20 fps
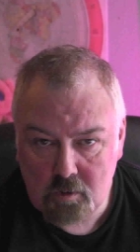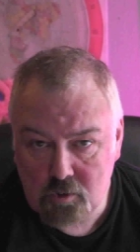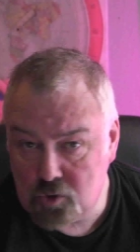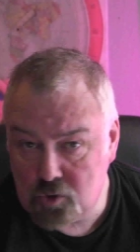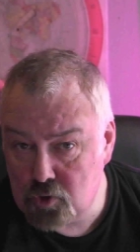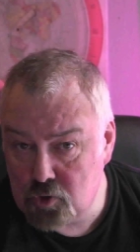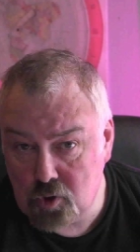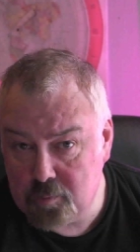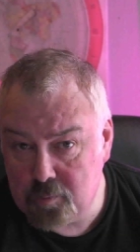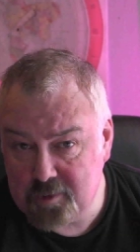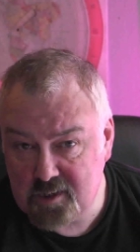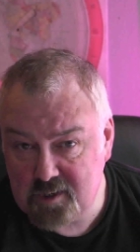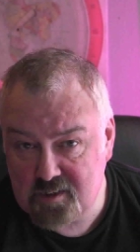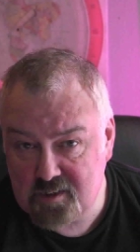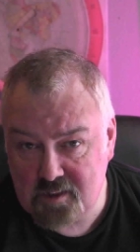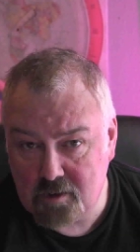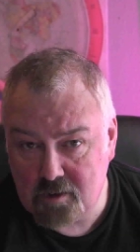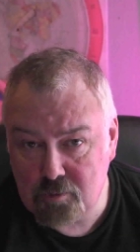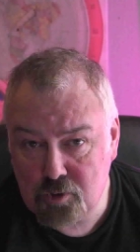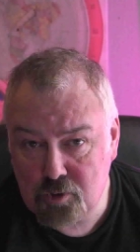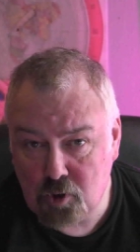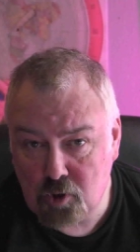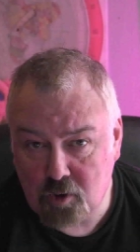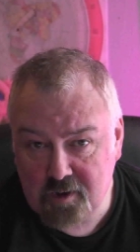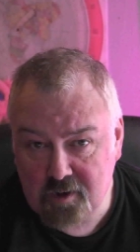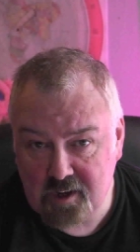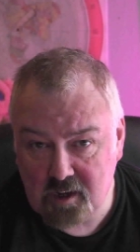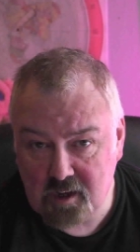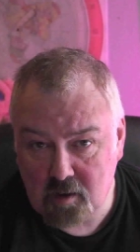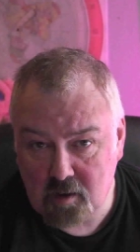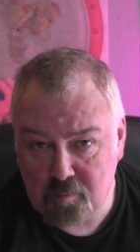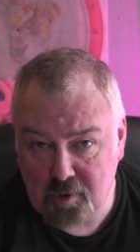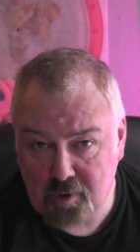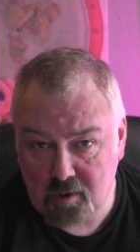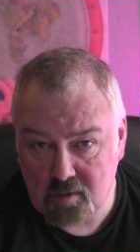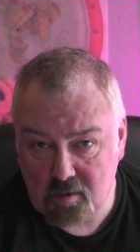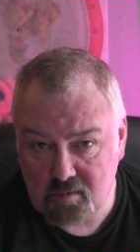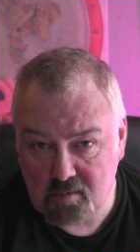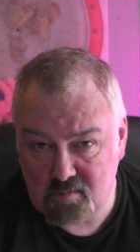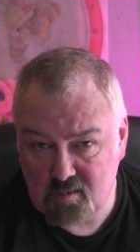nobody's still talking
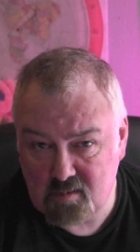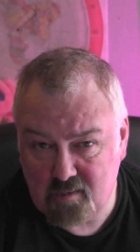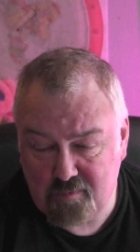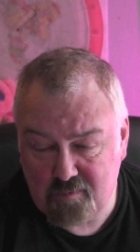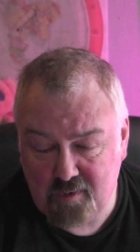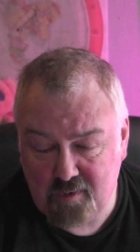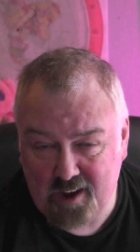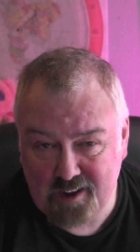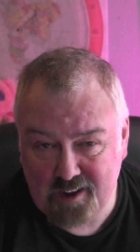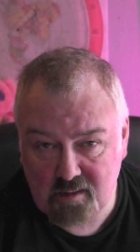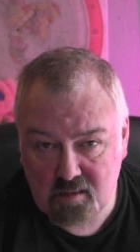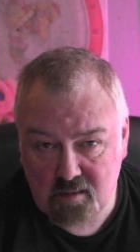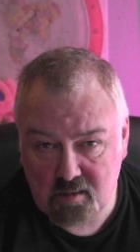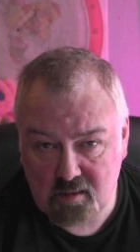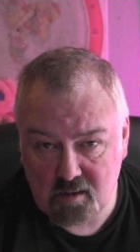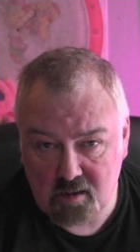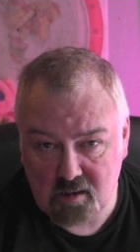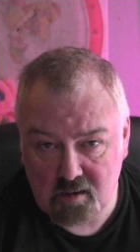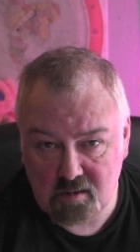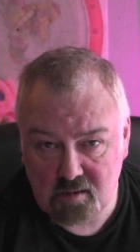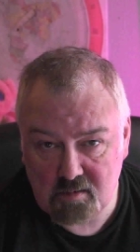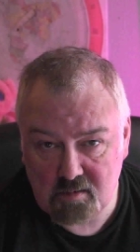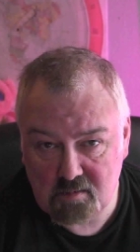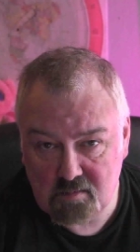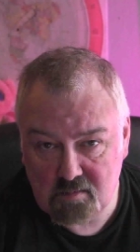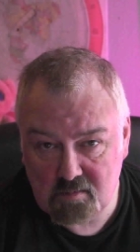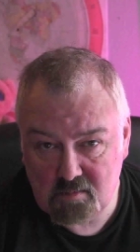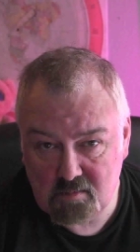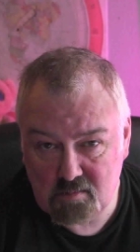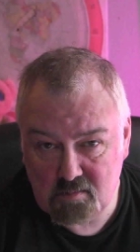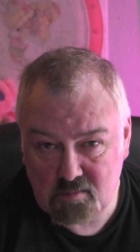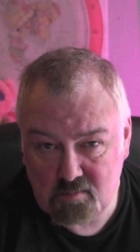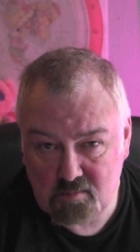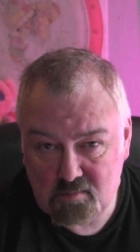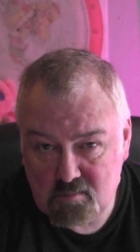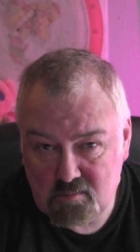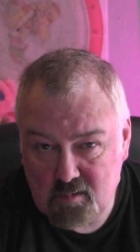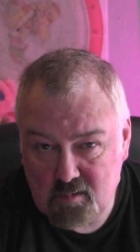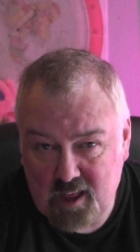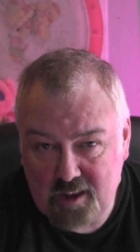about the fact that
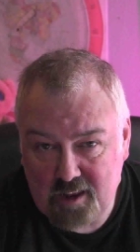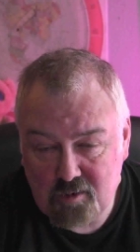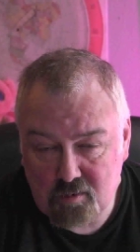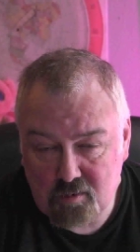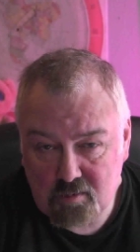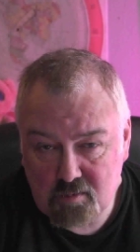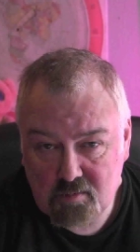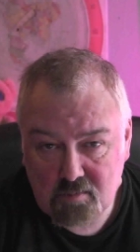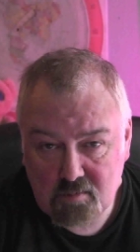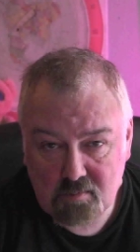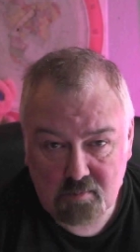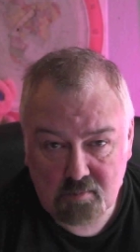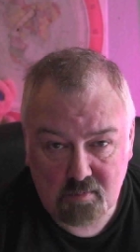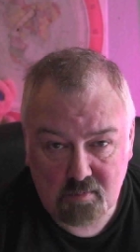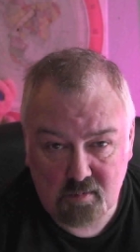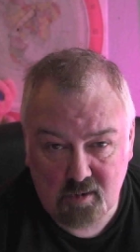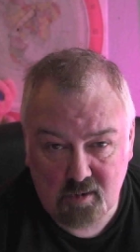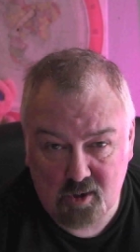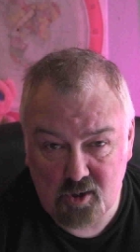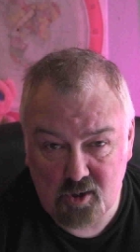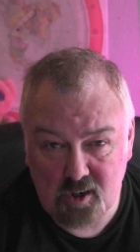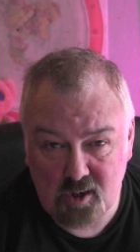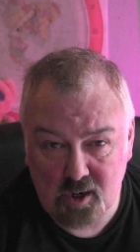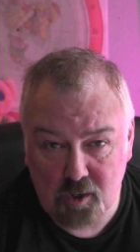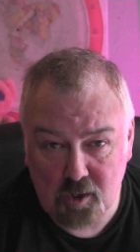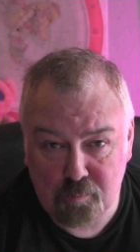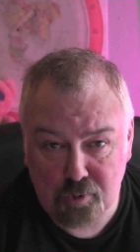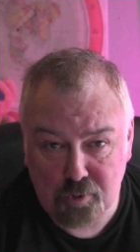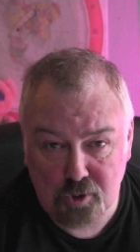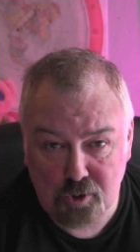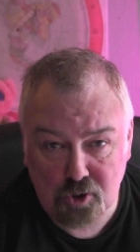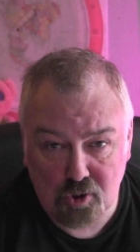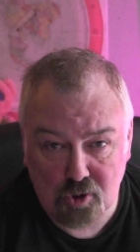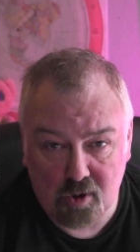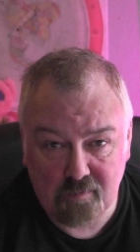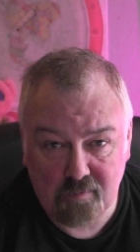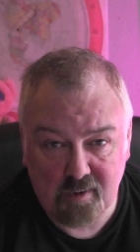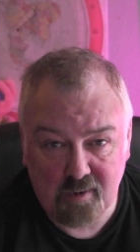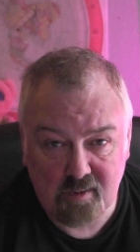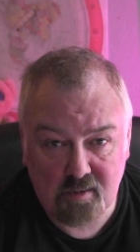Lando got nearly pushed
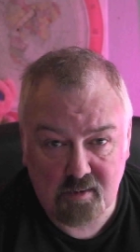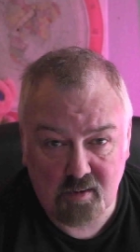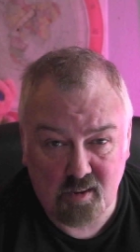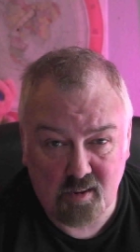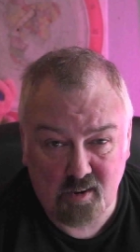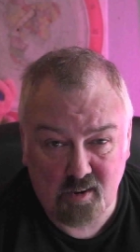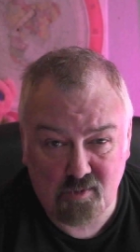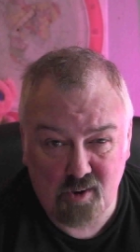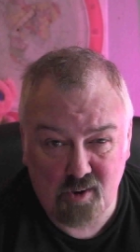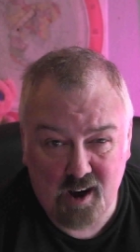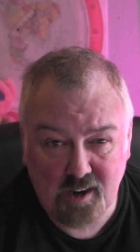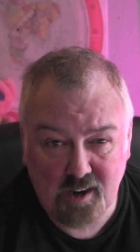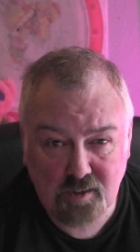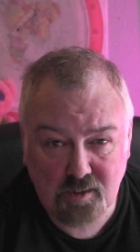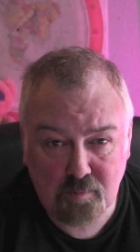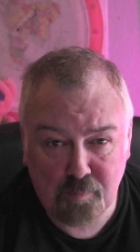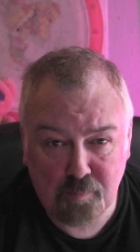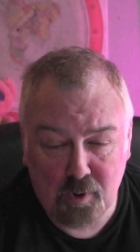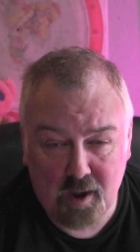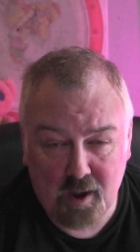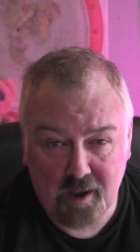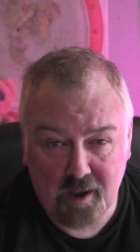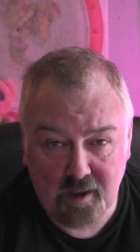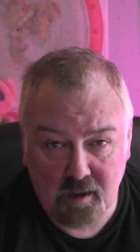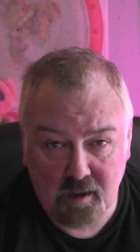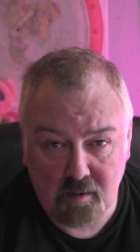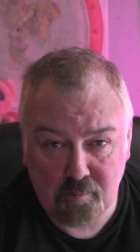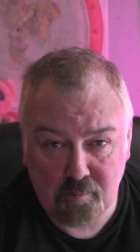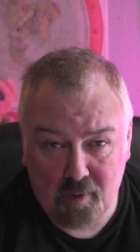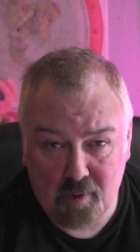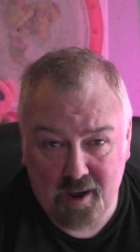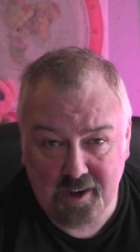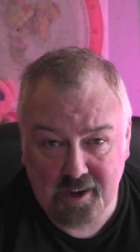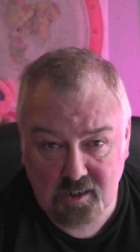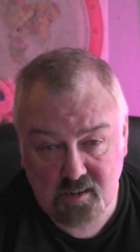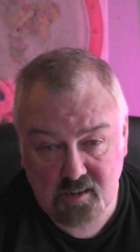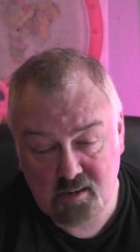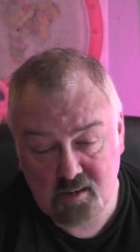off into the grass by Max